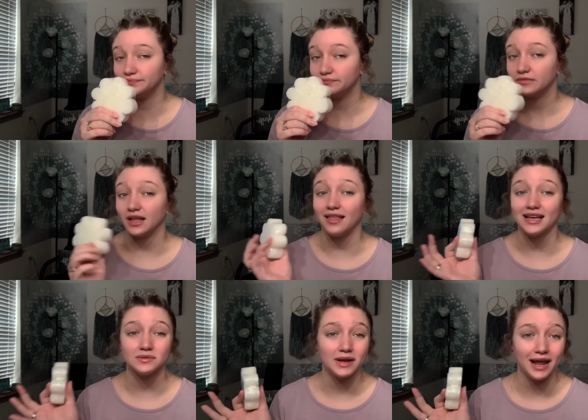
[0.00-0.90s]
The
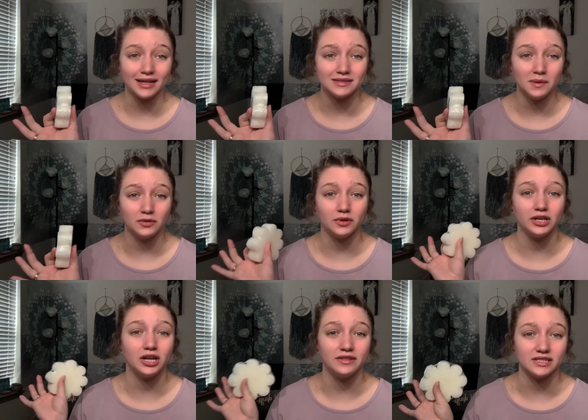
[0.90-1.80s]
last one I had smelled really
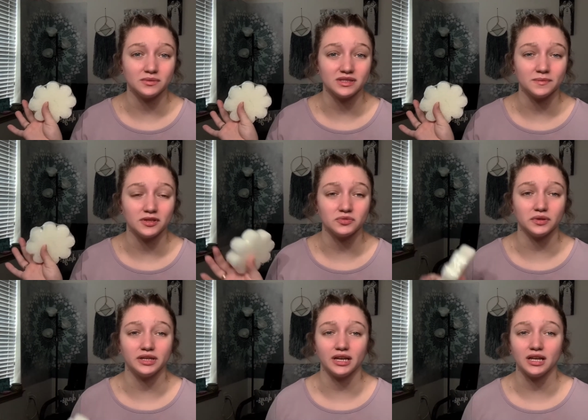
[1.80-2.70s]
good. This one smells
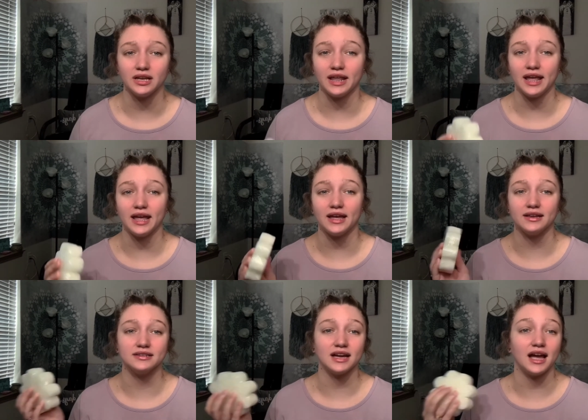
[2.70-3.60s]
really good,
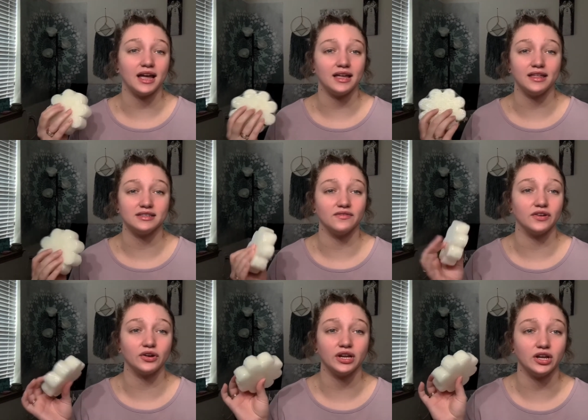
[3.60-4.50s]
and it's a
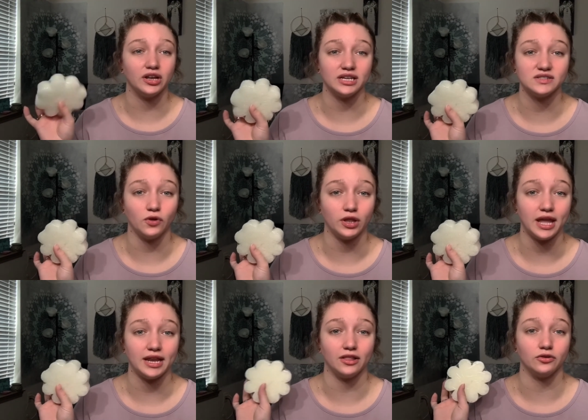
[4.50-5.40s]
very good
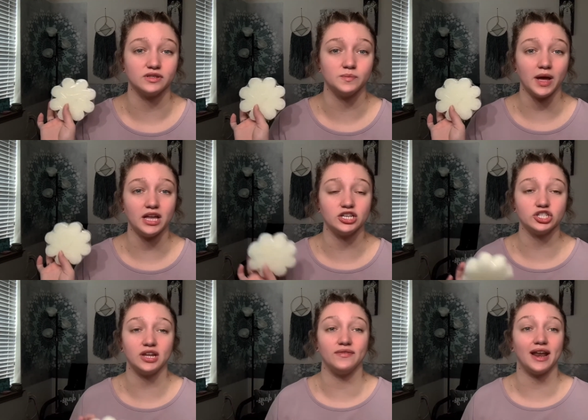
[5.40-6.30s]
exfoliating little sponge.
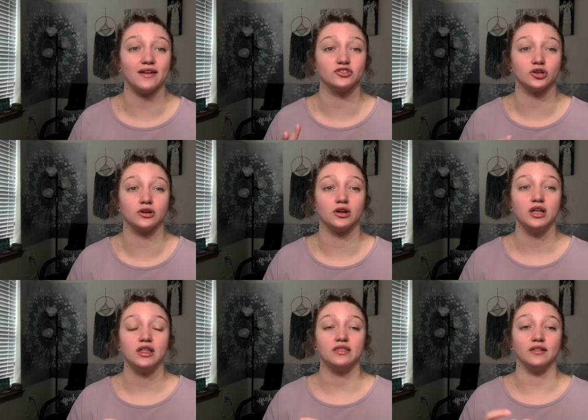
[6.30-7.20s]
Even after
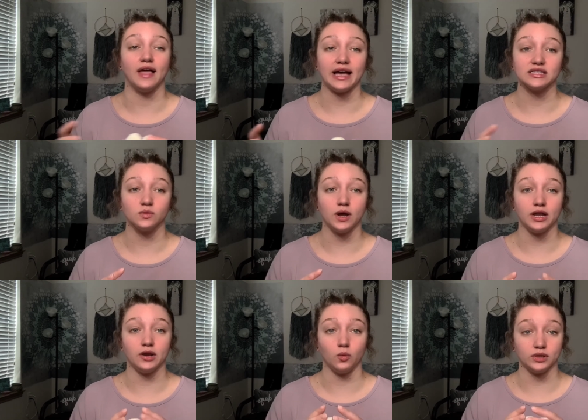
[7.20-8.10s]
the last
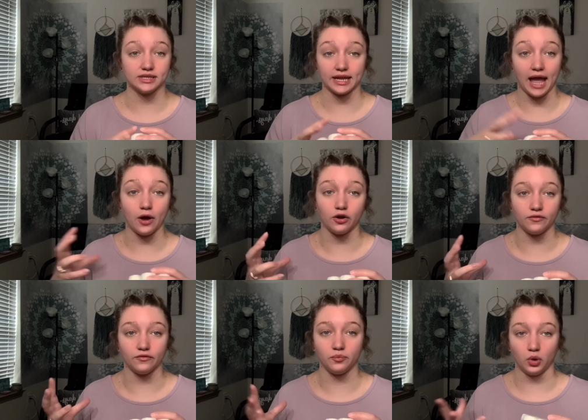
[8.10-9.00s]
one was like out of
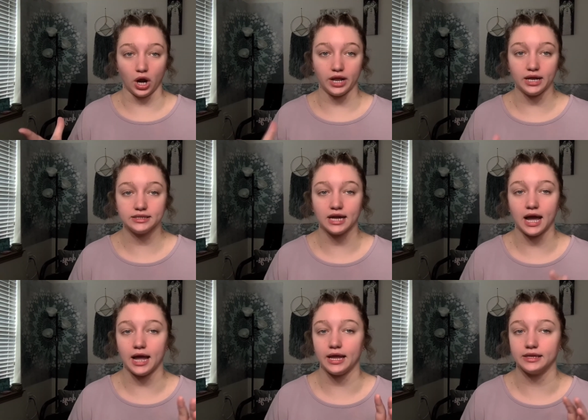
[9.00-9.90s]
product,
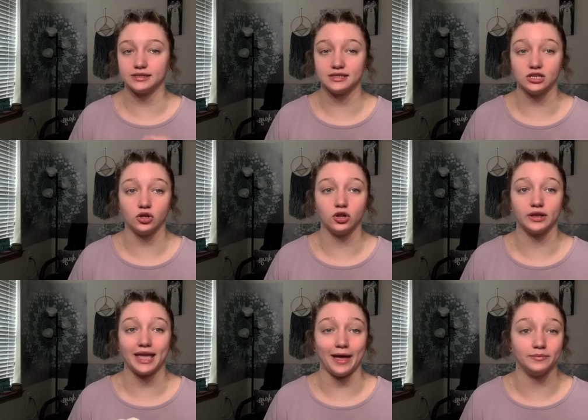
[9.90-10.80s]
I still
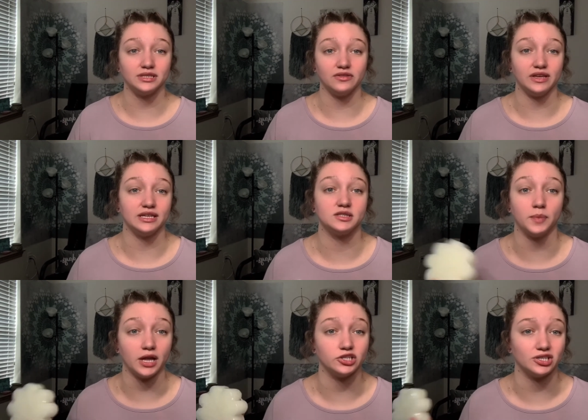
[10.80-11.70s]
kept the
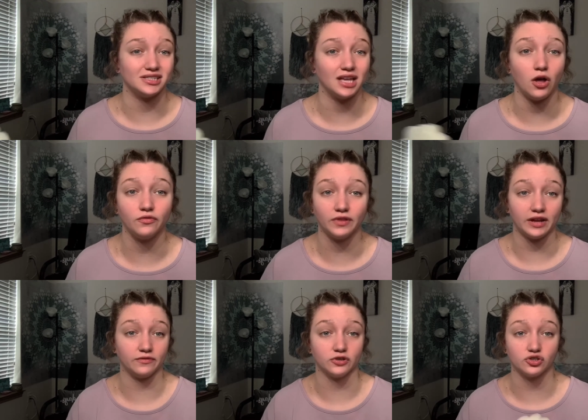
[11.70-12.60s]
sponge itself like
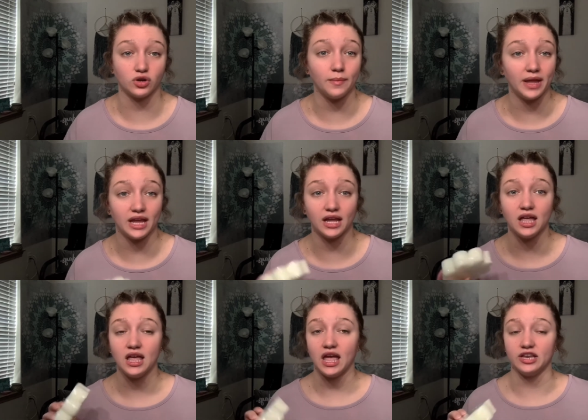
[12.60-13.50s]
for scrubbing
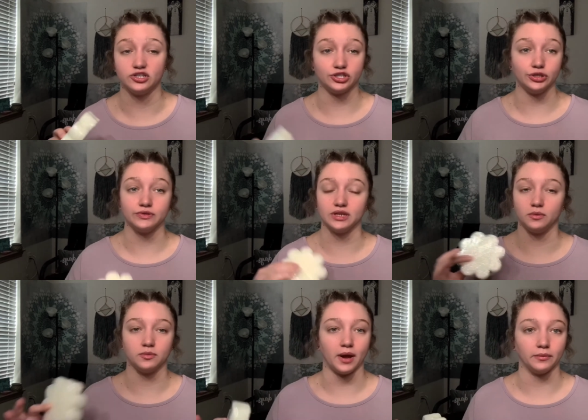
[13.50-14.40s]
and just used it
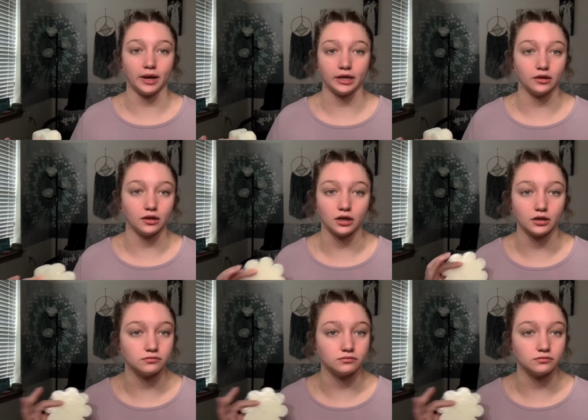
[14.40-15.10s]
with my regular